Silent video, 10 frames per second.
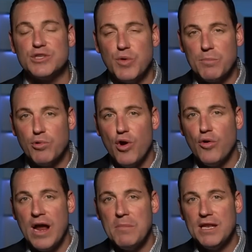Quick
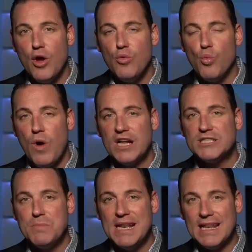programming note,
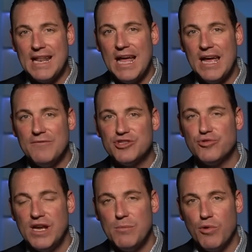Watchman live
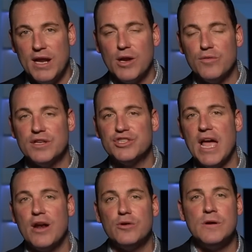stream right here on the
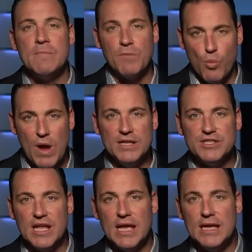channel
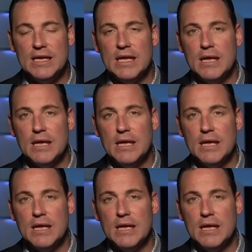Wednesday